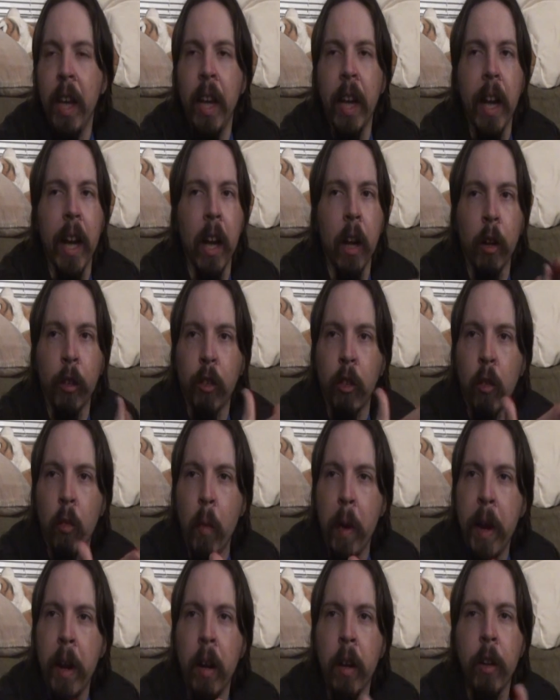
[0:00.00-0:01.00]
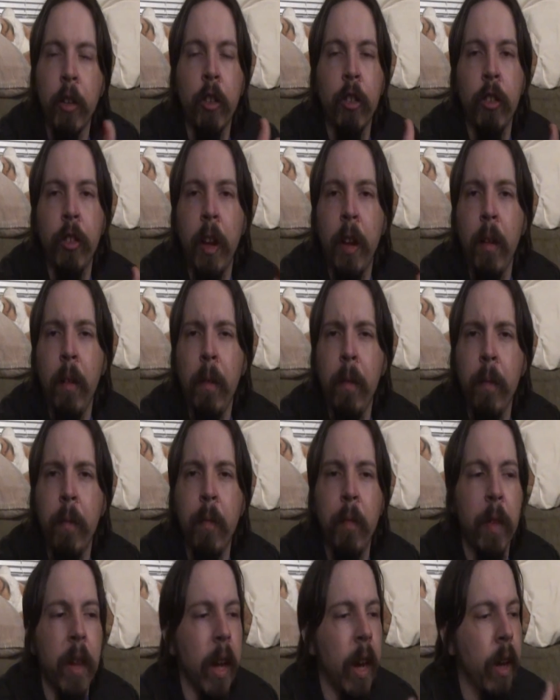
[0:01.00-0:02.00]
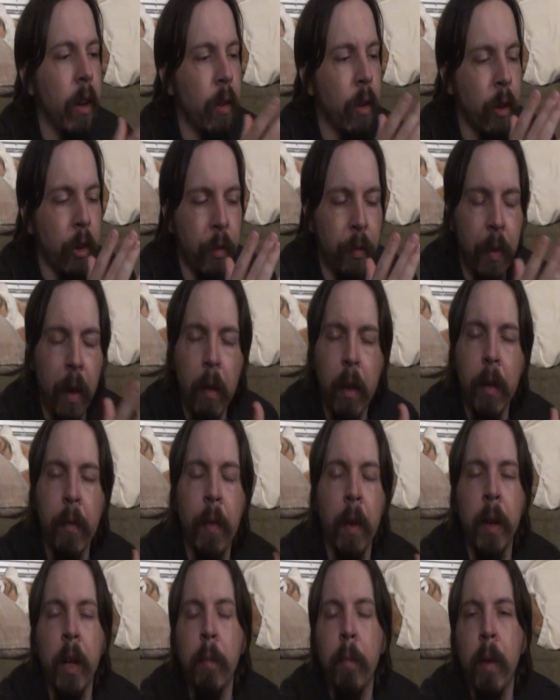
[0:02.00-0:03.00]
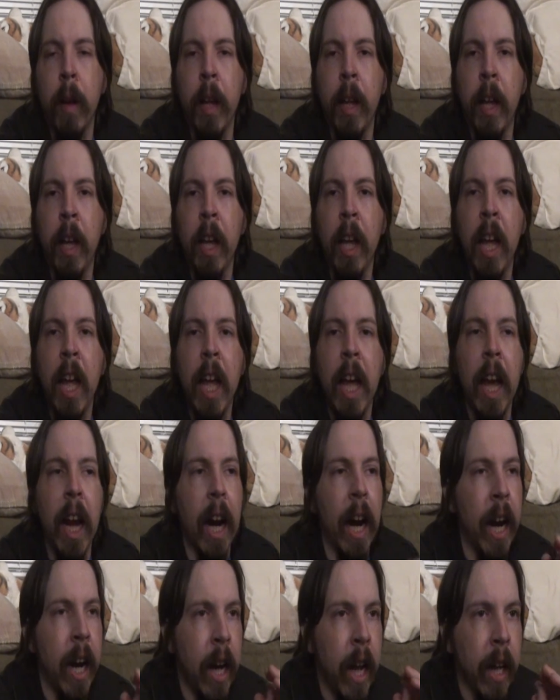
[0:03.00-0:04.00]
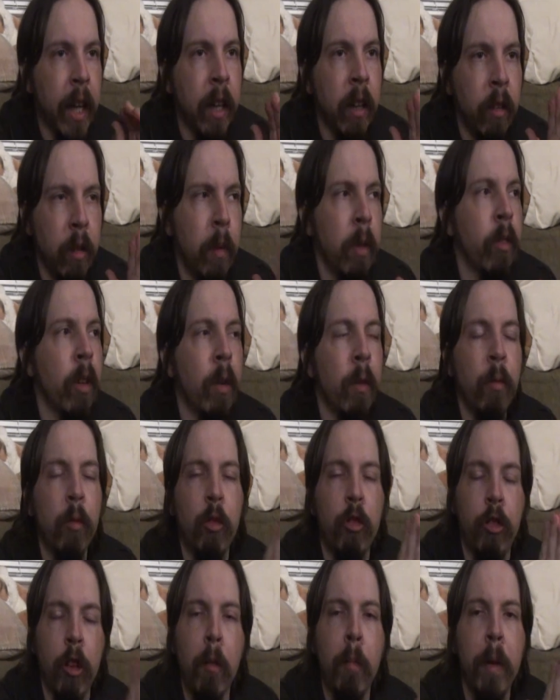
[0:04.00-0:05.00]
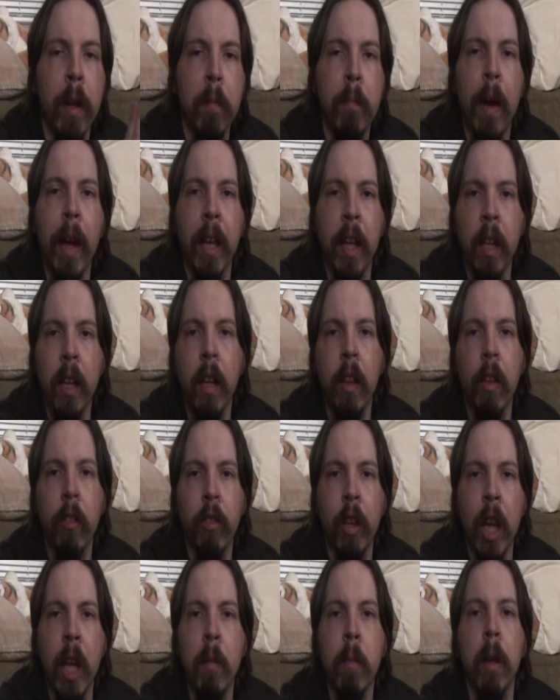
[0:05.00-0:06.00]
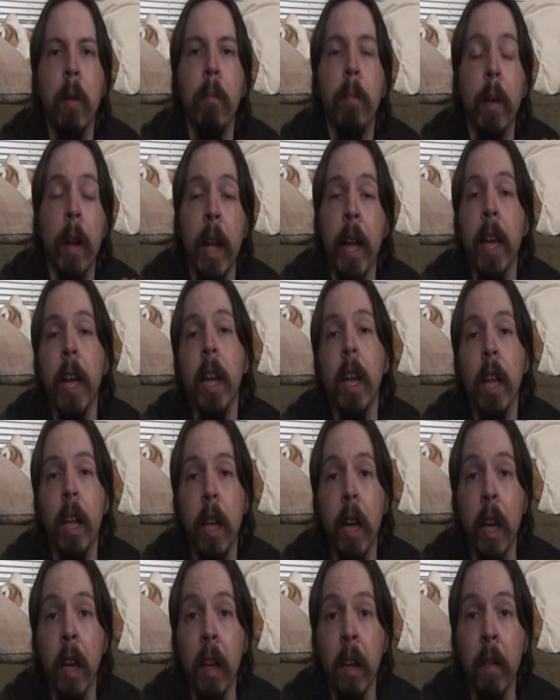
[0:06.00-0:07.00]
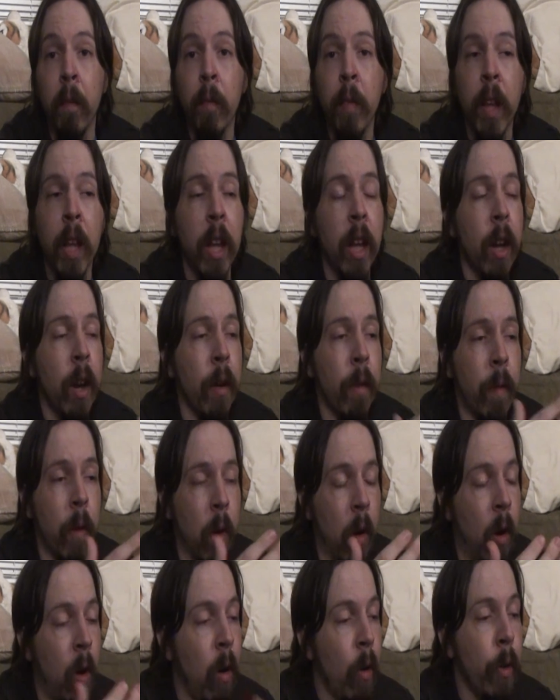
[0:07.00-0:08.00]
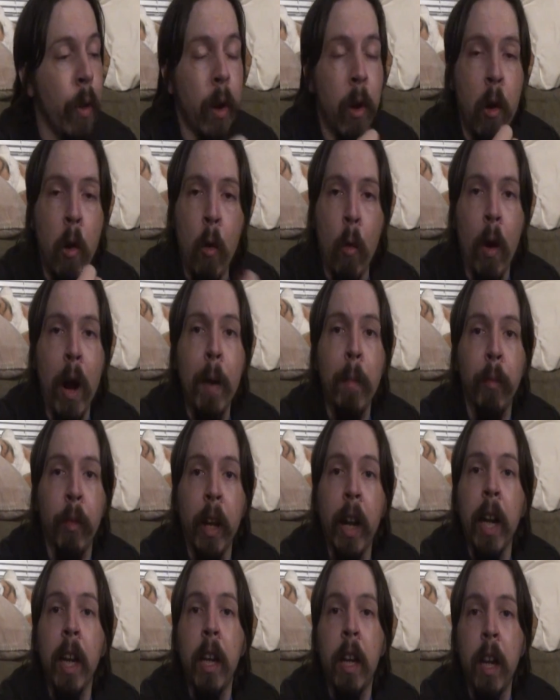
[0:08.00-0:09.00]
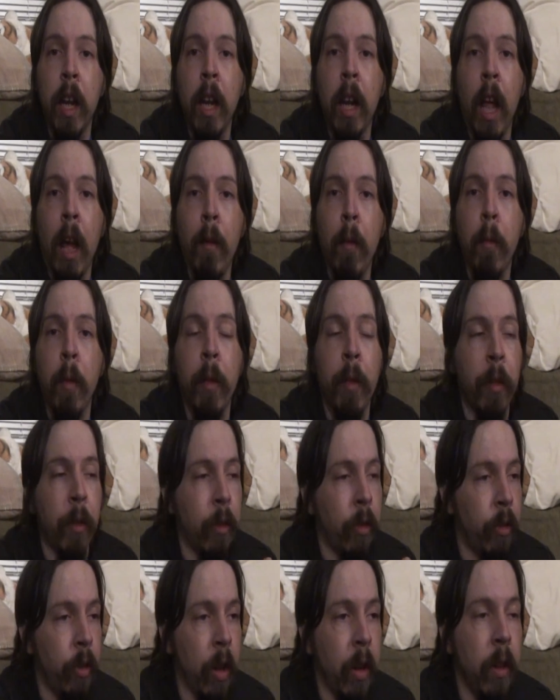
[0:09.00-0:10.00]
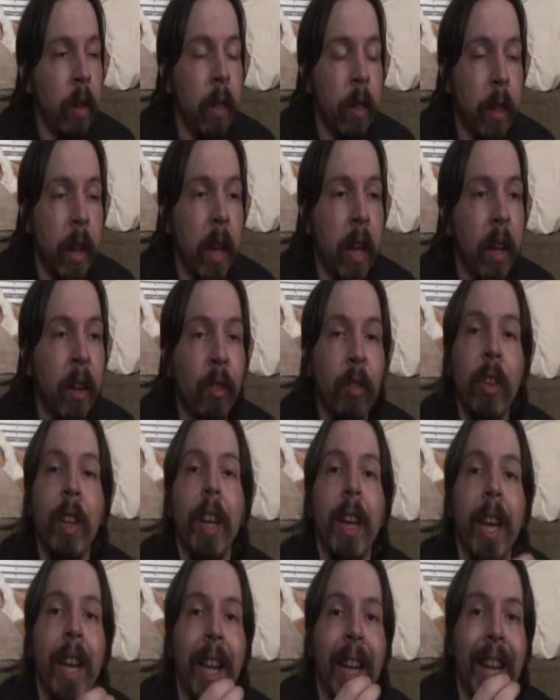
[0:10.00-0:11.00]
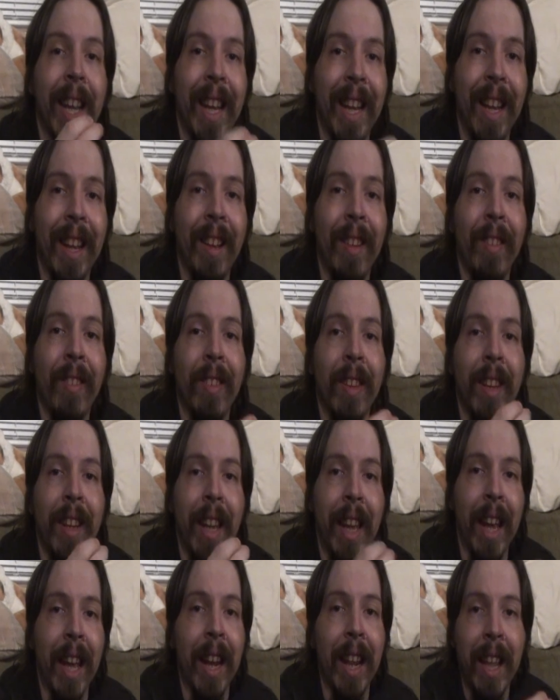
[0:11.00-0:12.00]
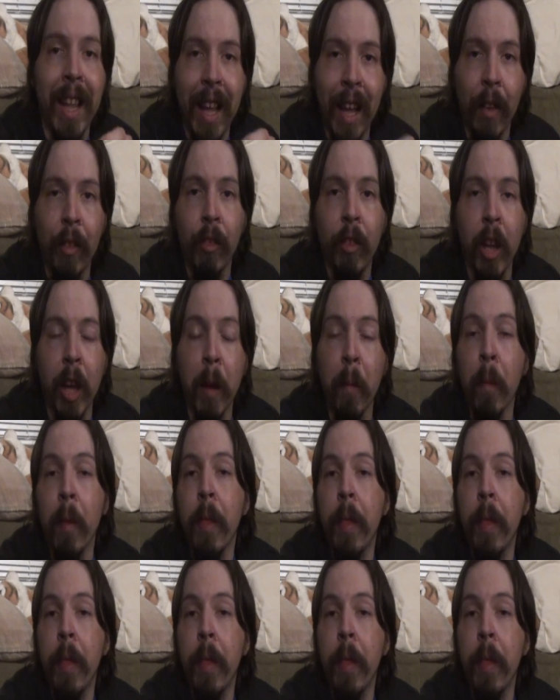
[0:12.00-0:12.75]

It looks great on a shelf, it is very fun to play, and I can see myself jumping back into this game and playing it again. For all the gripes that I did have with certain things, it is an NES game.